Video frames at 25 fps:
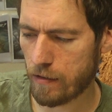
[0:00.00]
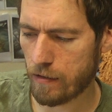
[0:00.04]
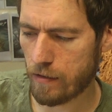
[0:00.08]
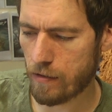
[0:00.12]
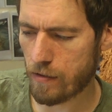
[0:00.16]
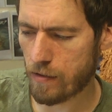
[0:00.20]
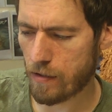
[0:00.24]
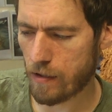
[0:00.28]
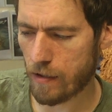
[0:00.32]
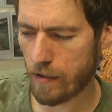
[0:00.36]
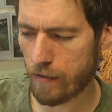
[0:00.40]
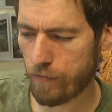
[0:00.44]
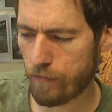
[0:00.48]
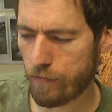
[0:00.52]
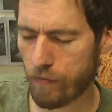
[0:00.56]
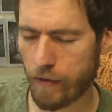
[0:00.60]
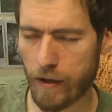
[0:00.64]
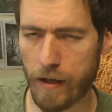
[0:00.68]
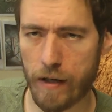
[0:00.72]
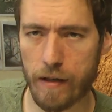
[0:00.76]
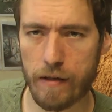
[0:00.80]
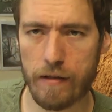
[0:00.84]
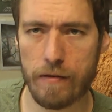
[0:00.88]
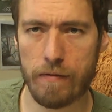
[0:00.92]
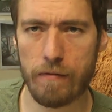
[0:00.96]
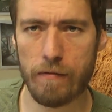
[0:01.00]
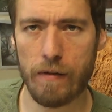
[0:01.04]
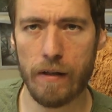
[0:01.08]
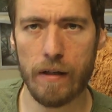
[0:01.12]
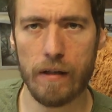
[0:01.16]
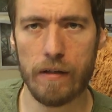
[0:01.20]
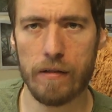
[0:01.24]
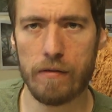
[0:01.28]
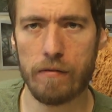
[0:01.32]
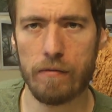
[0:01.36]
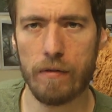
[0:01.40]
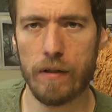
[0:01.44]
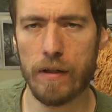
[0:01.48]
usually thinks
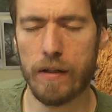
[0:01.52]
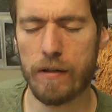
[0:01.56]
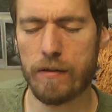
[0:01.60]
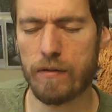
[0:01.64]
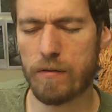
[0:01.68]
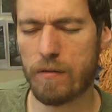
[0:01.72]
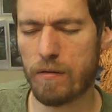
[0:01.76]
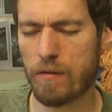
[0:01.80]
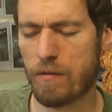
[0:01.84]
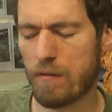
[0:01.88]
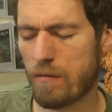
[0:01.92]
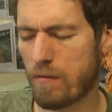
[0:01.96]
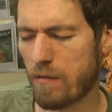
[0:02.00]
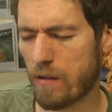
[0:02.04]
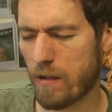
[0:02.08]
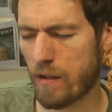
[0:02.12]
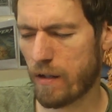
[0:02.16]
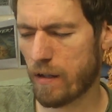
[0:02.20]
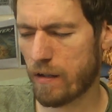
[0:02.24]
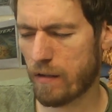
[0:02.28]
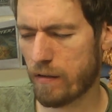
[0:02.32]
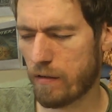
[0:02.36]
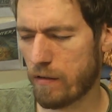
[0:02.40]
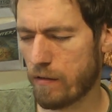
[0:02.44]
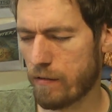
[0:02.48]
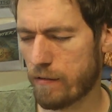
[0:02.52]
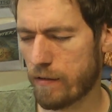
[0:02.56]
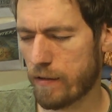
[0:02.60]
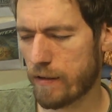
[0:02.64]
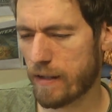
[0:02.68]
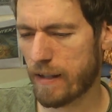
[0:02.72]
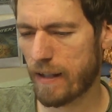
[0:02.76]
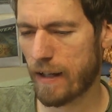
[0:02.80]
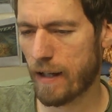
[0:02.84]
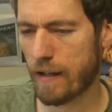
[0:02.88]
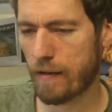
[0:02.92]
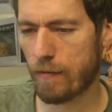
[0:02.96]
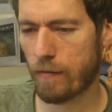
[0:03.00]
things really through, and I don't
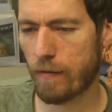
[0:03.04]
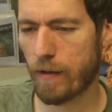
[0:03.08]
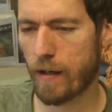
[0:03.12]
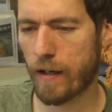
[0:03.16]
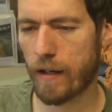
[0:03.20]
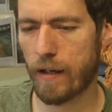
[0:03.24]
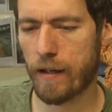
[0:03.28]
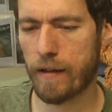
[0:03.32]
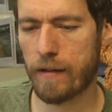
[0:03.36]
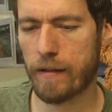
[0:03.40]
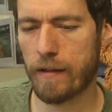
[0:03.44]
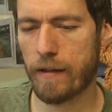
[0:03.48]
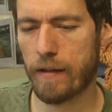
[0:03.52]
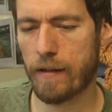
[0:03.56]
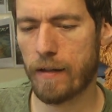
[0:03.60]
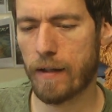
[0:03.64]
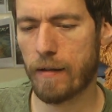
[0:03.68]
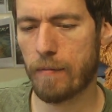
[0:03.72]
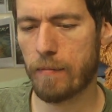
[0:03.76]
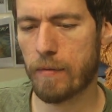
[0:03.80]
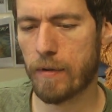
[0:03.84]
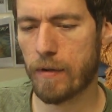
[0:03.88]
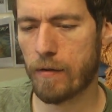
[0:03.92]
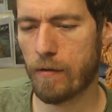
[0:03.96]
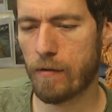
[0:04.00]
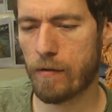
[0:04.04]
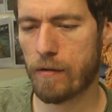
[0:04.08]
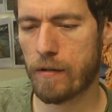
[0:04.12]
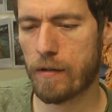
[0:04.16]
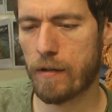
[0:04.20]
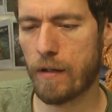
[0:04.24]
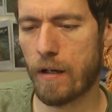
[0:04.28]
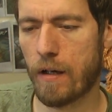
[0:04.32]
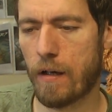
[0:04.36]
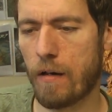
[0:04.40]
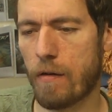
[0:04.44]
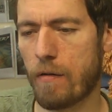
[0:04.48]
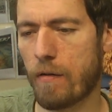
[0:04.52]
get why they did that. Because
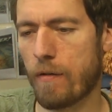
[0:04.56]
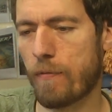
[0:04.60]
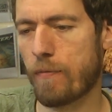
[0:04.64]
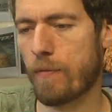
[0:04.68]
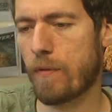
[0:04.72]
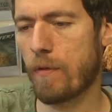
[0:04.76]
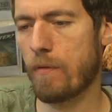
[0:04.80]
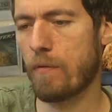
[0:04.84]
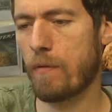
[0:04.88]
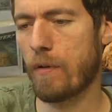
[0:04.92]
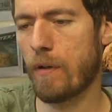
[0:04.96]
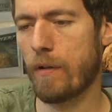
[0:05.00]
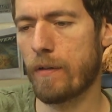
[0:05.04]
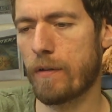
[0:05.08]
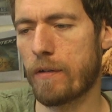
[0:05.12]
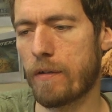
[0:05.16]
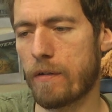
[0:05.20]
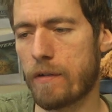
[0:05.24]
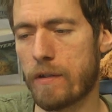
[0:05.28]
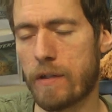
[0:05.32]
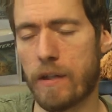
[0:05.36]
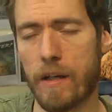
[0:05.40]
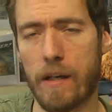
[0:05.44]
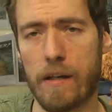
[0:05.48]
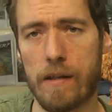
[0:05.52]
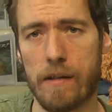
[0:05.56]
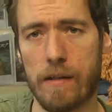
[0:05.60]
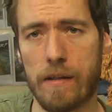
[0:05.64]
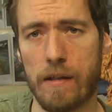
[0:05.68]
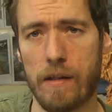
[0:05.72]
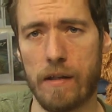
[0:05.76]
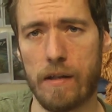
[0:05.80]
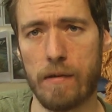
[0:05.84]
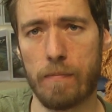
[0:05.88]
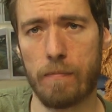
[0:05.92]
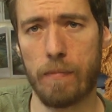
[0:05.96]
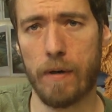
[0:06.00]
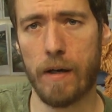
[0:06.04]
now if you want to change
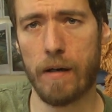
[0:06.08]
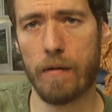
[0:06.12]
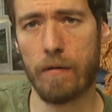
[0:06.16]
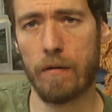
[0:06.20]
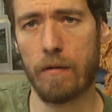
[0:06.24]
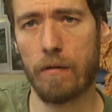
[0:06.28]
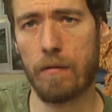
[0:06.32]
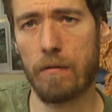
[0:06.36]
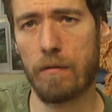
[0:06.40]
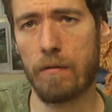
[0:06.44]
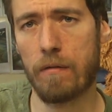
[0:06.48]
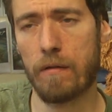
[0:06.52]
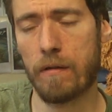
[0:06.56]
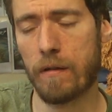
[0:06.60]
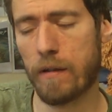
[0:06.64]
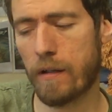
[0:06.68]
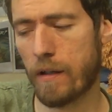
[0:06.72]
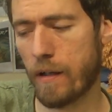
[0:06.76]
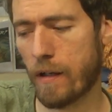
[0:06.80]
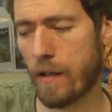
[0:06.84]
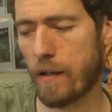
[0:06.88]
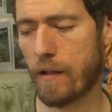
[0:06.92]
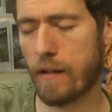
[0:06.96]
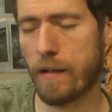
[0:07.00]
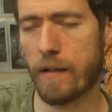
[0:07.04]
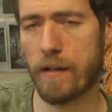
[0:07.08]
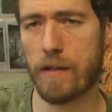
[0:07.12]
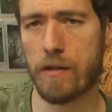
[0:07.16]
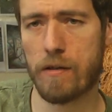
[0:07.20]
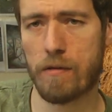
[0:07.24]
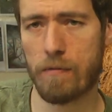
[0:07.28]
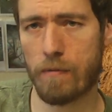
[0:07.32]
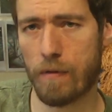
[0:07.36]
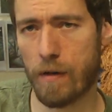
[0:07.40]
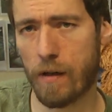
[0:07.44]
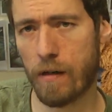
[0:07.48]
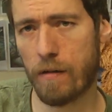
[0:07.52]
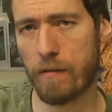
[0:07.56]
this barrel, in this
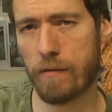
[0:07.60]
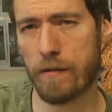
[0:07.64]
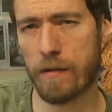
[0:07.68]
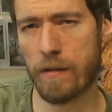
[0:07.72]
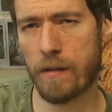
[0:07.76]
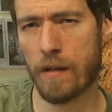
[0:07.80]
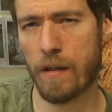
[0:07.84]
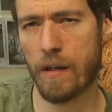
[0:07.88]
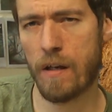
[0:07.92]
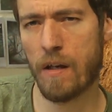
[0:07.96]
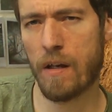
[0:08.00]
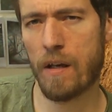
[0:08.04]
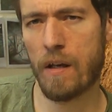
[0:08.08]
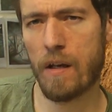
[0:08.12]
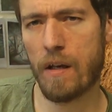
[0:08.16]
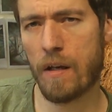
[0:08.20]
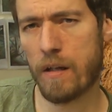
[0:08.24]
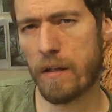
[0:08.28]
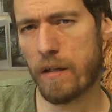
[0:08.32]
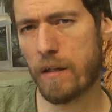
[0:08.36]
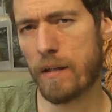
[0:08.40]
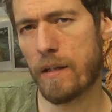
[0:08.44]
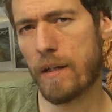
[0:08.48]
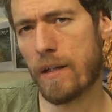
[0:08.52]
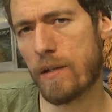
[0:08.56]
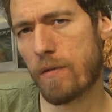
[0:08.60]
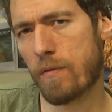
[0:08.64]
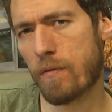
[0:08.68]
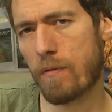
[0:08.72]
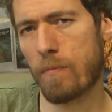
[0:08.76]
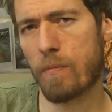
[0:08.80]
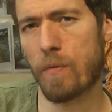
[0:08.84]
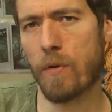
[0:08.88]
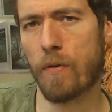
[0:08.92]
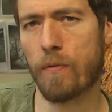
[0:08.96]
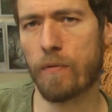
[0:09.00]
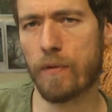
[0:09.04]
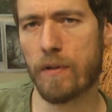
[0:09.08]
shroud. You need to
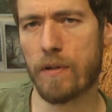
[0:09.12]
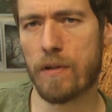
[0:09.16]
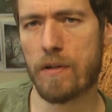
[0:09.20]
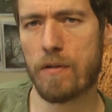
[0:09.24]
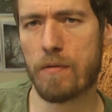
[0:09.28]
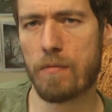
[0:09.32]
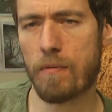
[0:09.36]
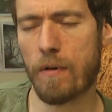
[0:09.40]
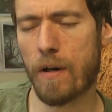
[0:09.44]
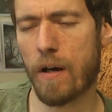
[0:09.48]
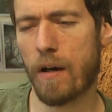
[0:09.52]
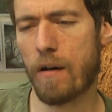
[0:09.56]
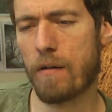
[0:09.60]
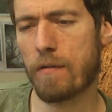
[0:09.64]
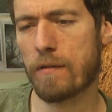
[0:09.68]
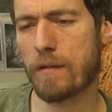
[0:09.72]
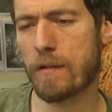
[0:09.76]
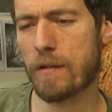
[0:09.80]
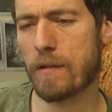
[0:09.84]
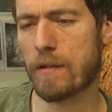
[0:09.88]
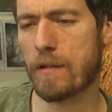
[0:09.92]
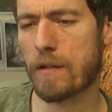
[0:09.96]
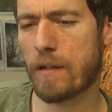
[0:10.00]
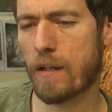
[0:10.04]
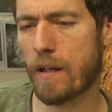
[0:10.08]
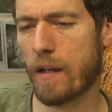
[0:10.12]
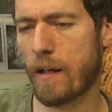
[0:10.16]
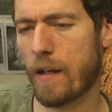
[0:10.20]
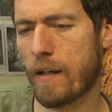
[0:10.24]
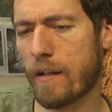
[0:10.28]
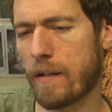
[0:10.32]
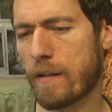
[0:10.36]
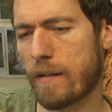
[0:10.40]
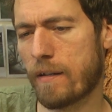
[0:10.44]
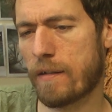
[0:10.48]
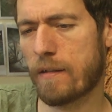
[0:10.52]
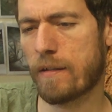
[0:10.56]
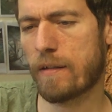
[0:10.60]
remove this shroud
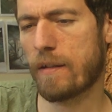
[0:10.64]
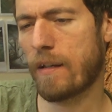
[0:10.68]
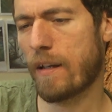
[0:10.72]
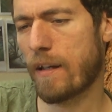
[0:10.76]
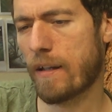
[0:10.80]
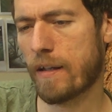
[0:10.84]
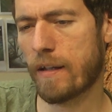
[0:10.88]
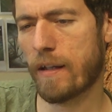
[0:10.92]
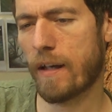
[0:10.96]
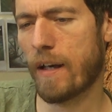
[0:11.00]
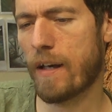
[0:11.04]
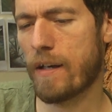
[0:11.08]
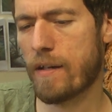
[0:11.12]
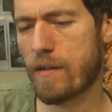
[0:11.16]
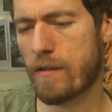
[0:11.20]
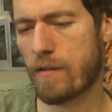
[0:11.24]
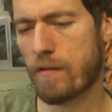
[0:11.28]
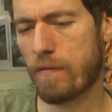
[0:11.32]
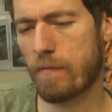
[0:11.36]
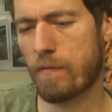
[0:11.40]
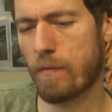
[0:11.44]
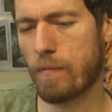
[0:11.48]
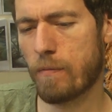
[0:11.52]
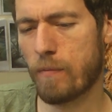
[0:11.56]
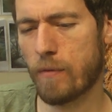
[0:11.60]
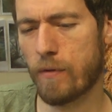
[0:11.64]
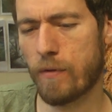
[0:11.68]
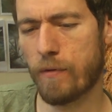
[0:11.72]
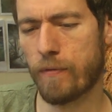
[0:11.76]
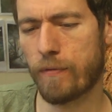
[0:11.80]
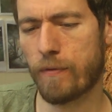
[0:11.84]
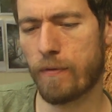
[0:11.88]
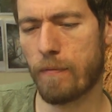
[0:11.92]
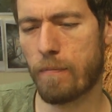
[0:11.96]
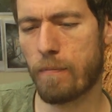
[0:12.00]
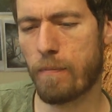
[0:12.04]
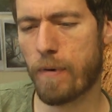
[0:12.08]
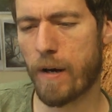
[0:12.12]
in case to remove
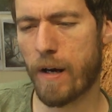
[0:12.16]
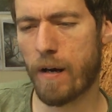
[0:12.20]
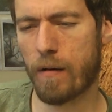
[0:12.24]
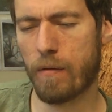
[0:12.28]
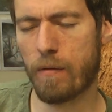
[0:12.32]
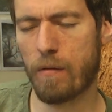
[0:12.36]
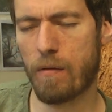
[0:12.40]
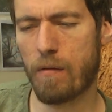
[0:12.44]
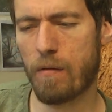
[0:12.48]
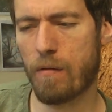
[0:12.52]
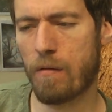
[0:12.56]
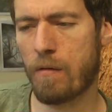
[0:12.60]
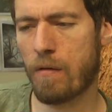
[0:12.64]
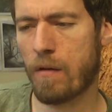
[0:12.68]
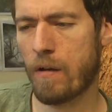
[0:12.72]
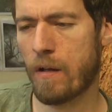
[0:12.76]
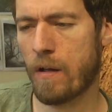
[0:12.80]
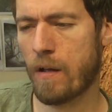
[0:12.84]
the barrel.